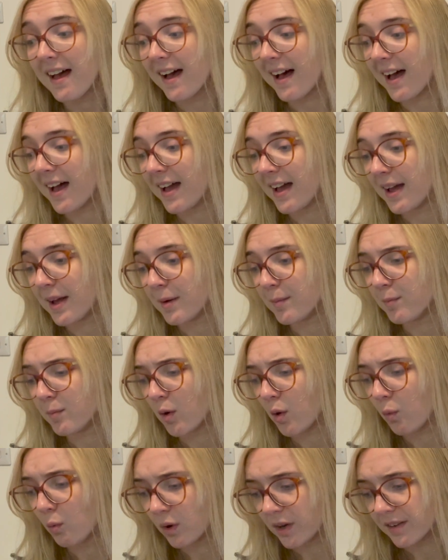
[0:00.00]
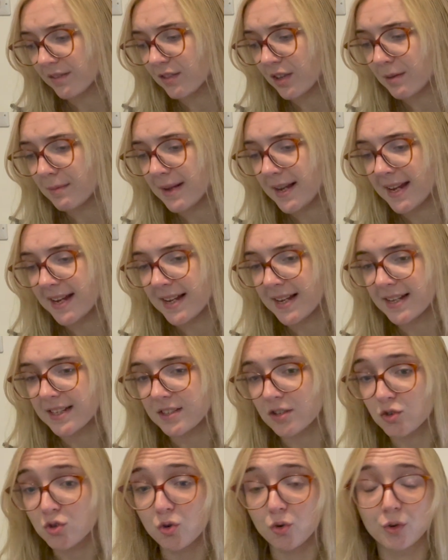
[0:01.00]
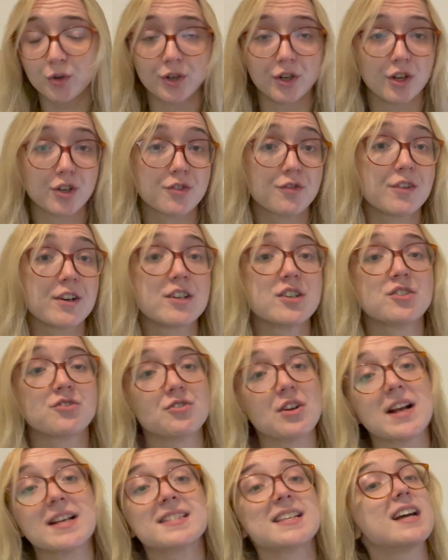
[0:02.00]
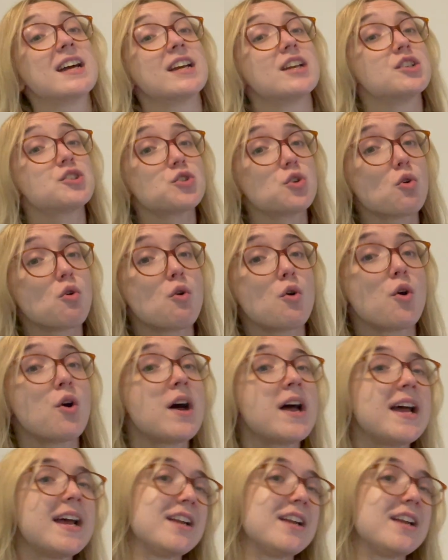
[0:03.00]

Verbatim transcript: Um, one of them is Chalk and Notch fringe dress I adore.